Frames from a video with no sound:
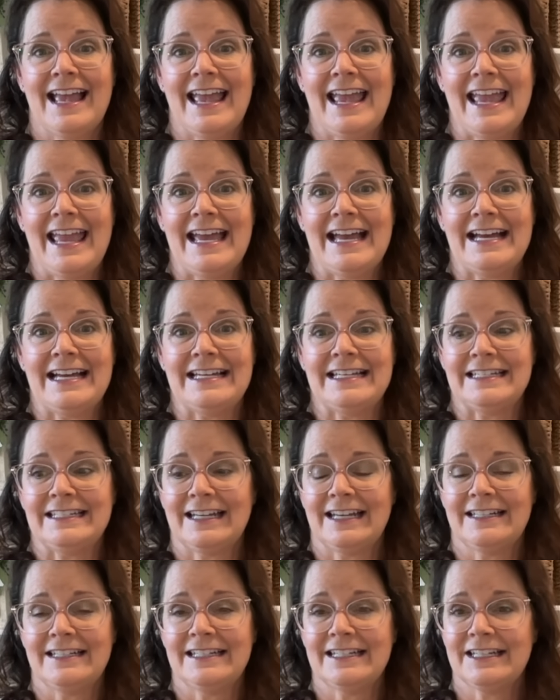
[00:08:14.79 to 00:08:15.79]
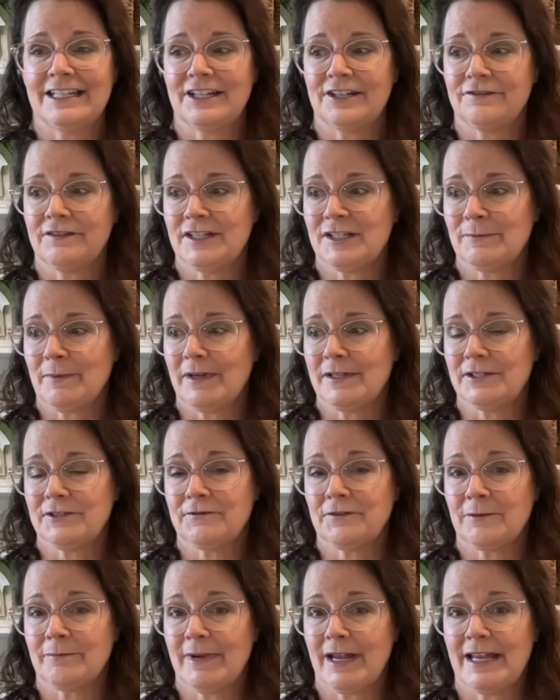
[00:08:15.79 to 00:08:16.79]
and I didn't get a response
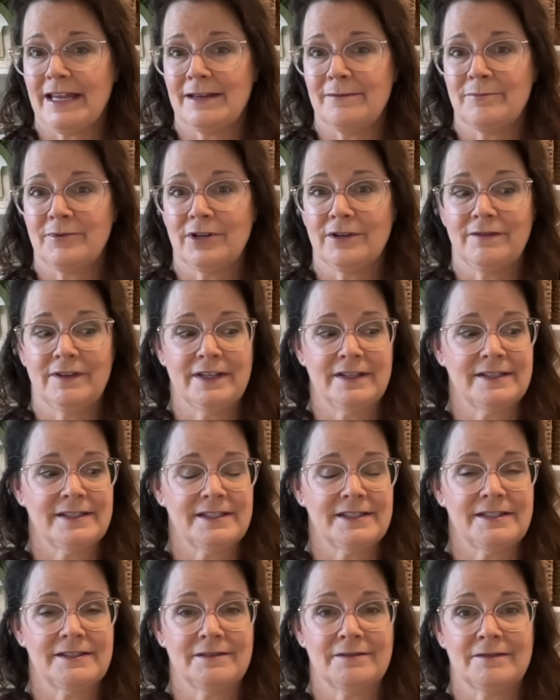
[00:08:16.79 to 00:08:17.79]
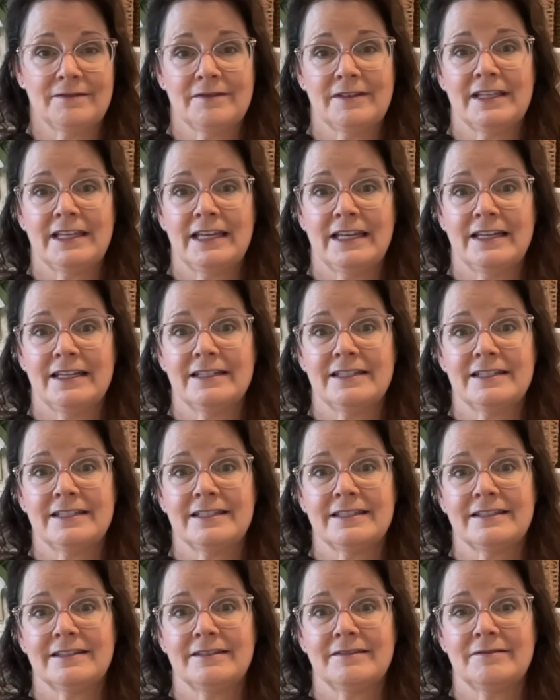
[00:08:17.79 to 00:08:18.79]
for my previous
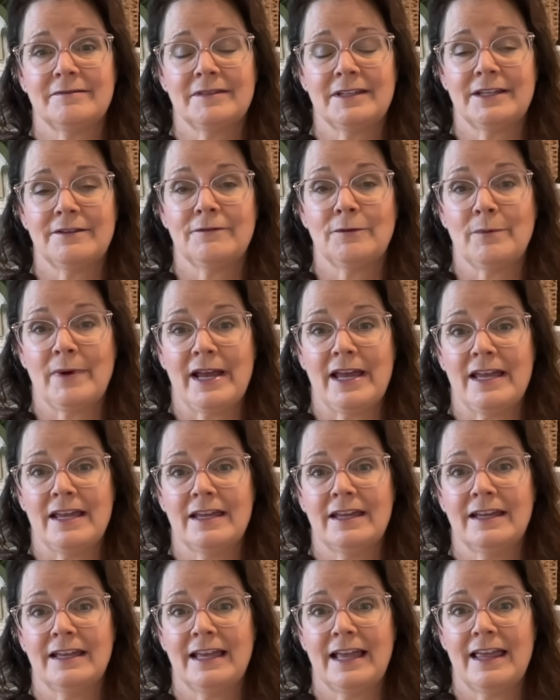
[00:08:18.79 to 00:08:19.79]
kit giveaway.